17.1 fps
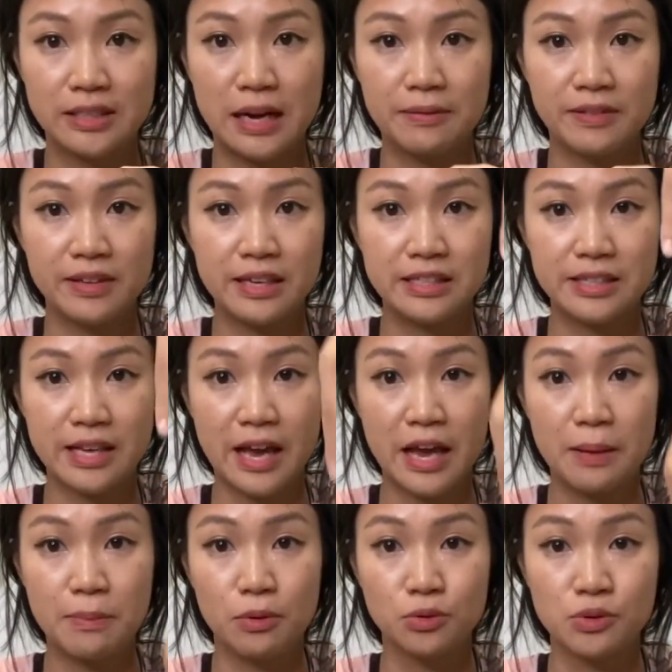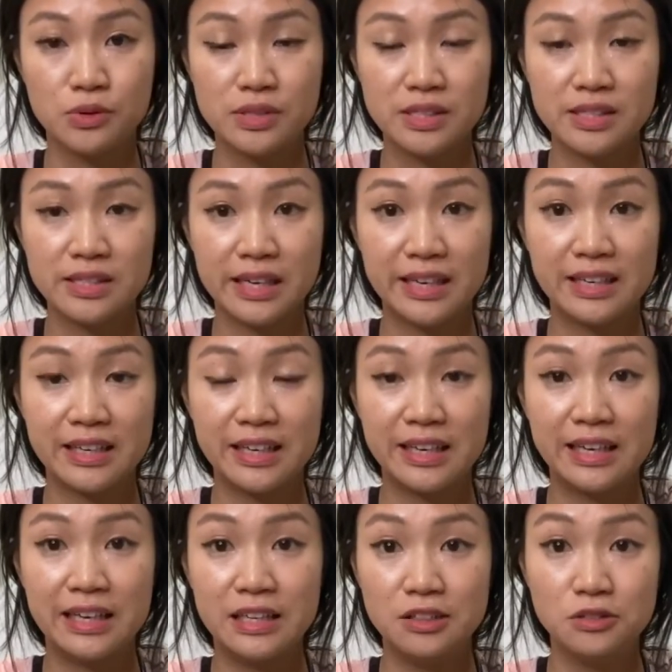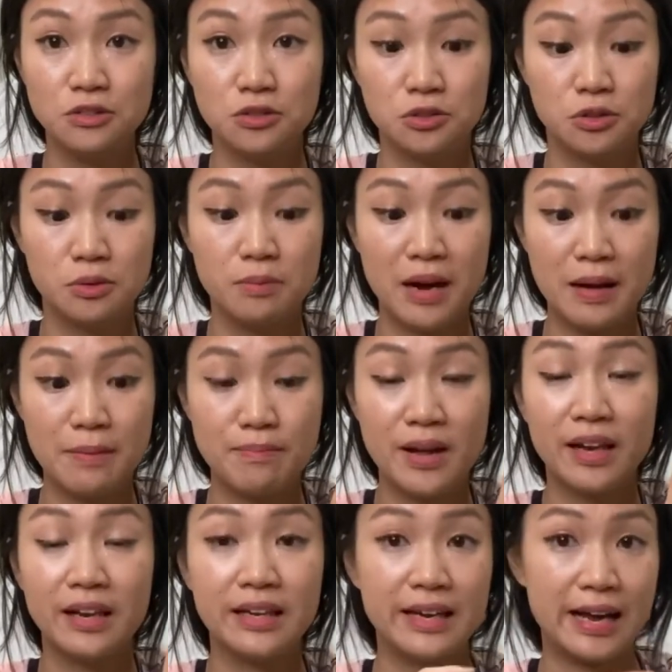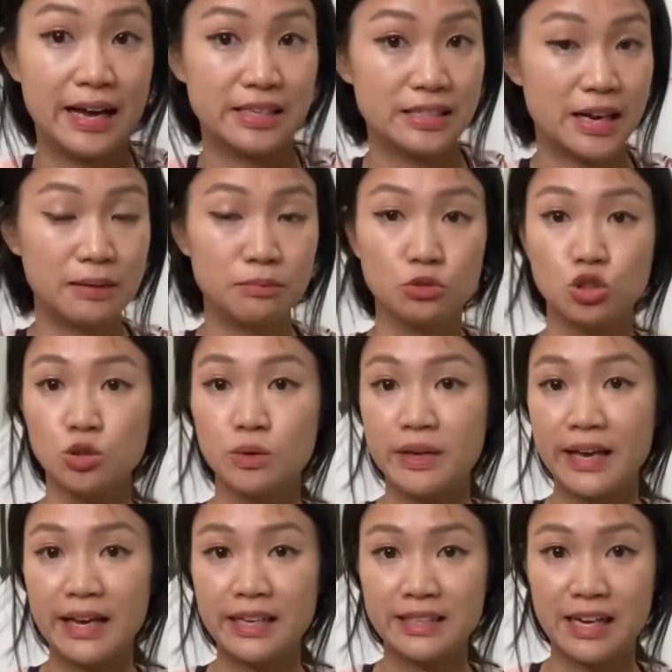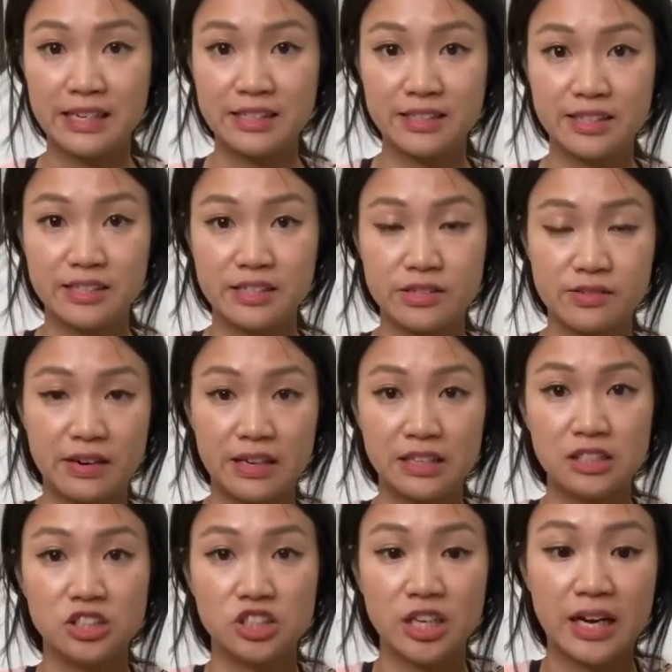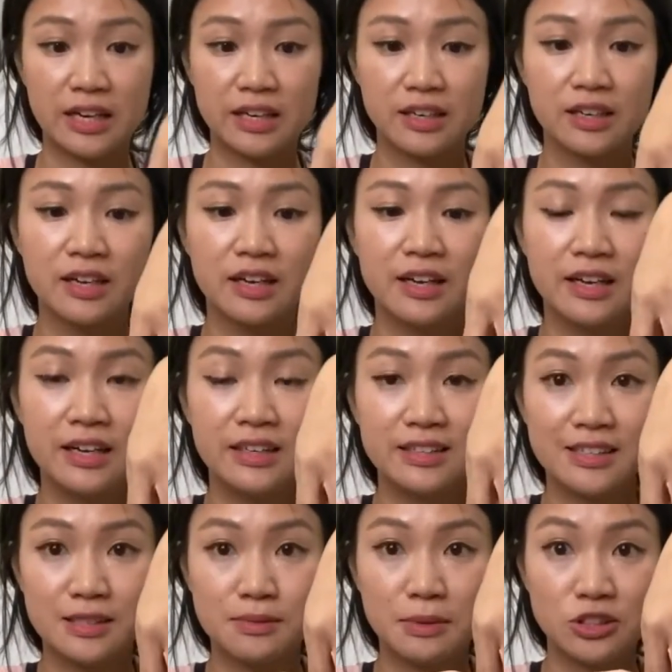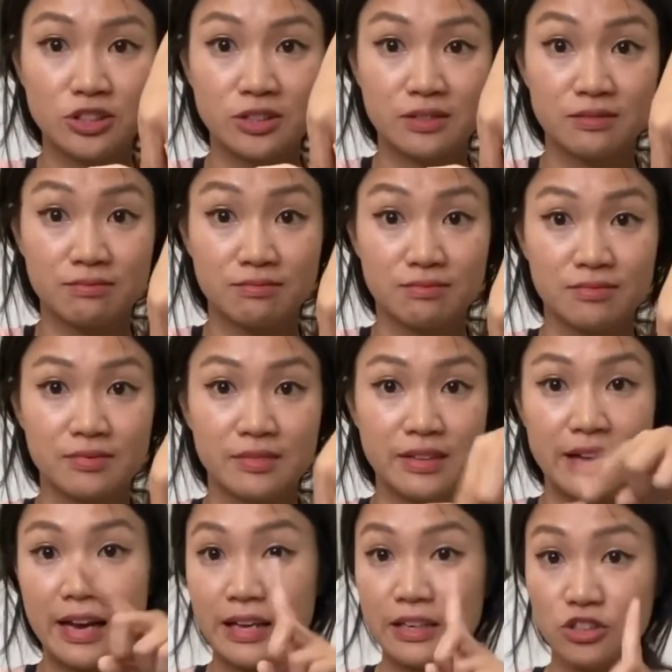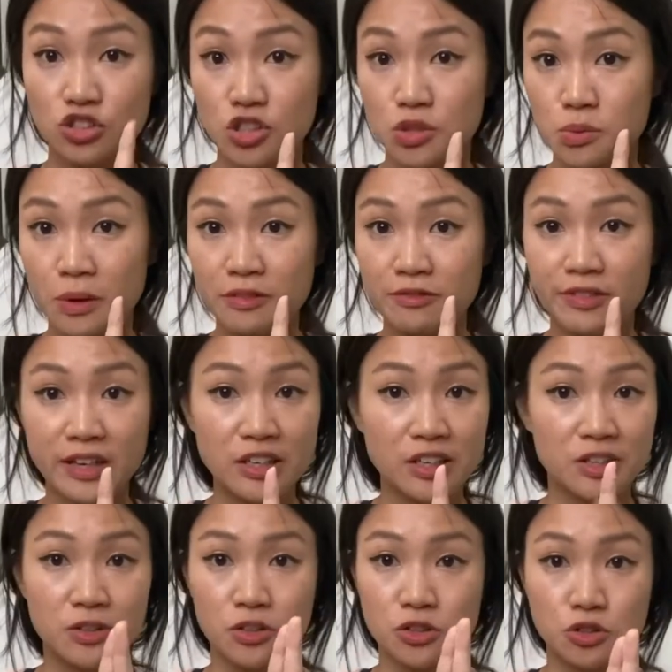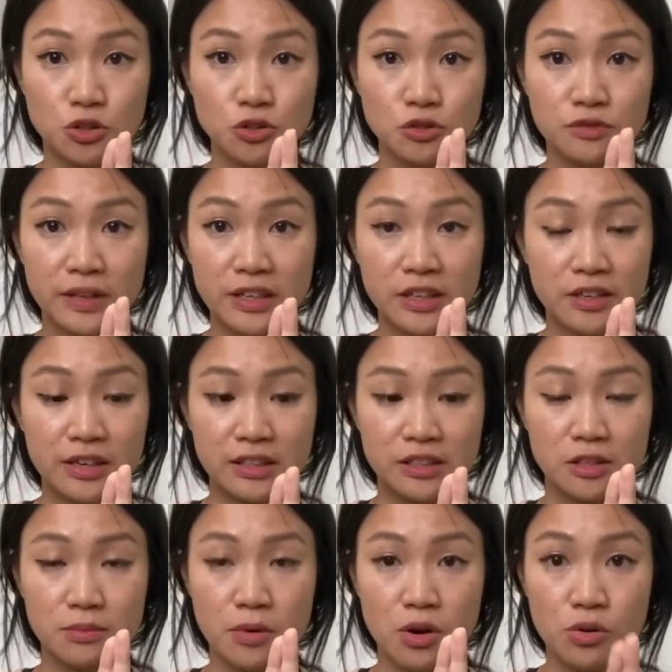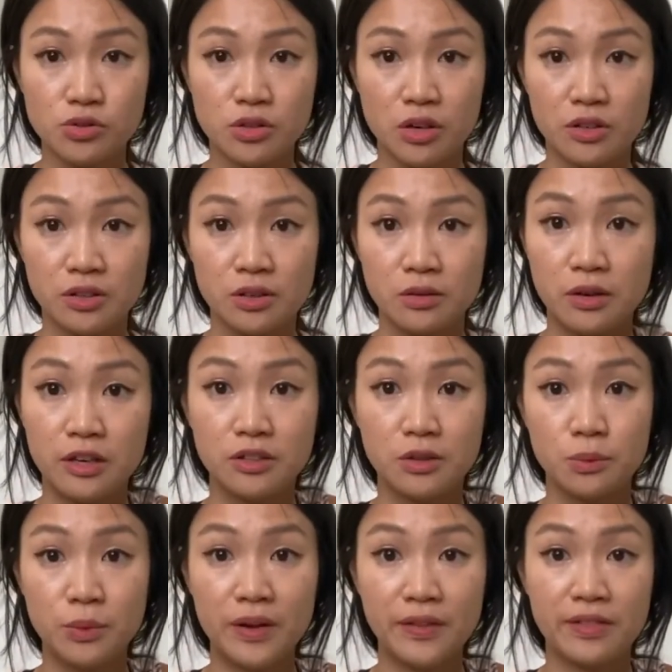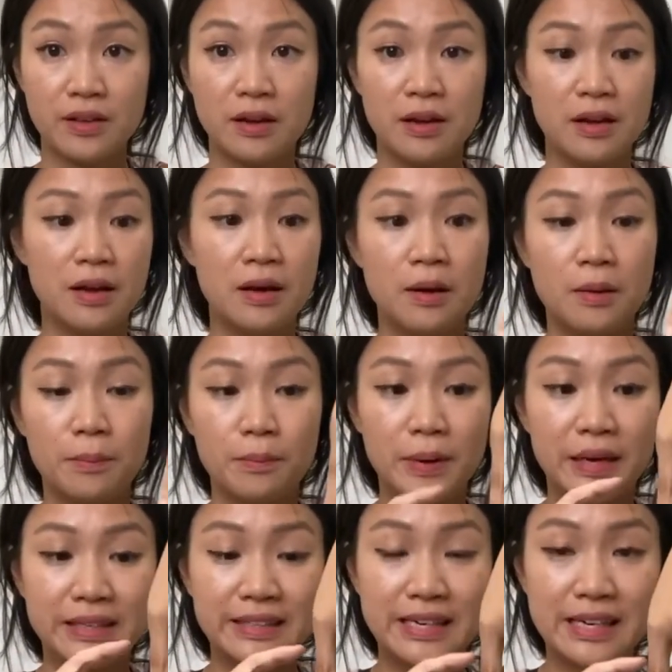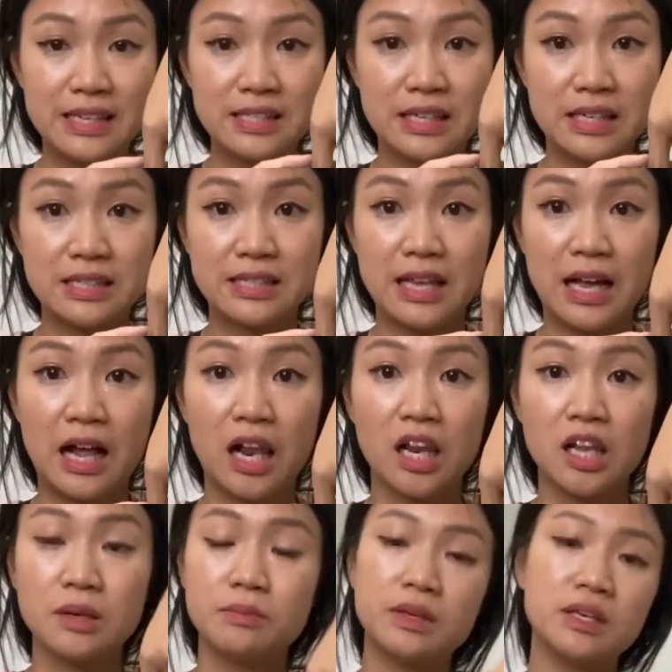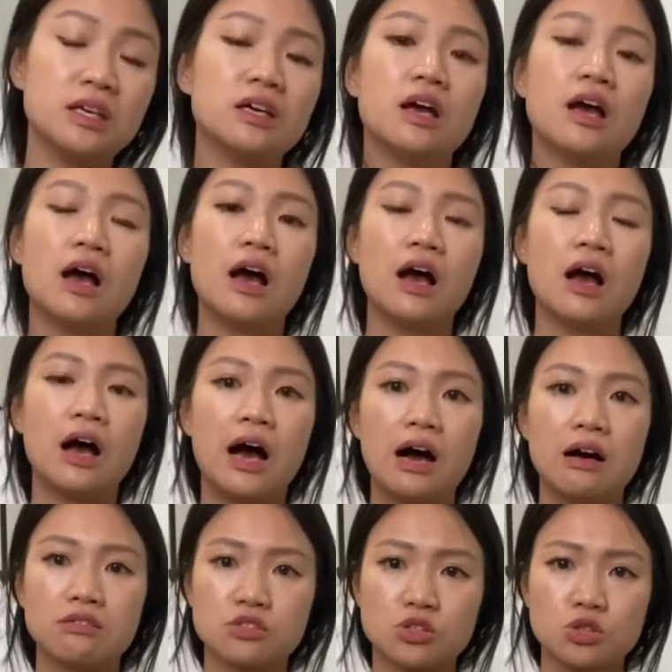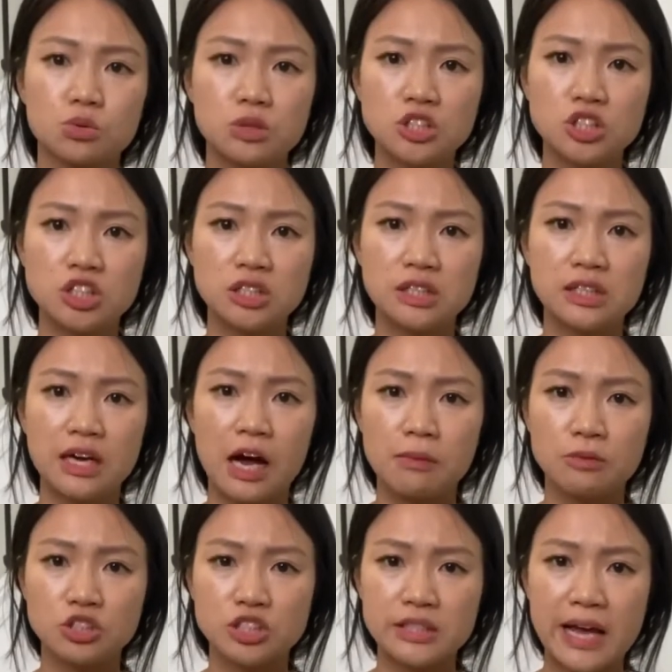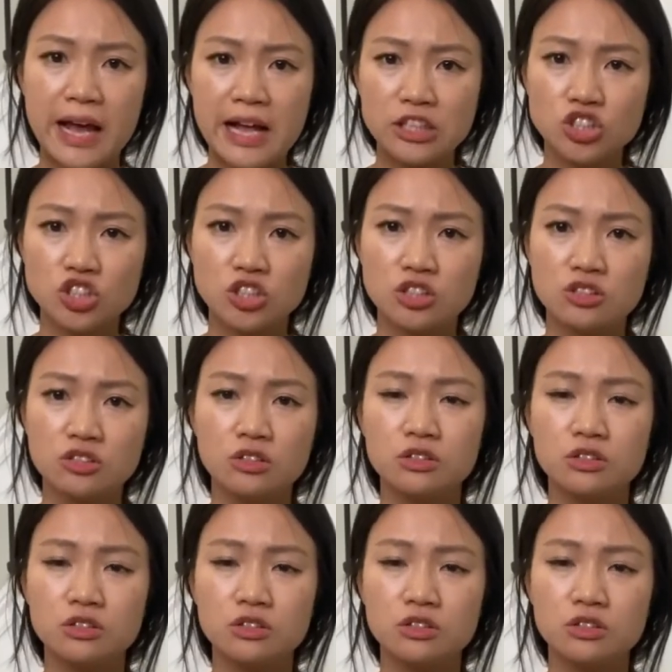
is able to sink into my belly as I'm doing a diastasis recti check. This much, and it's just 1 finger or 2 finger at the most on the width. But this is telling me how squishy, how much tension,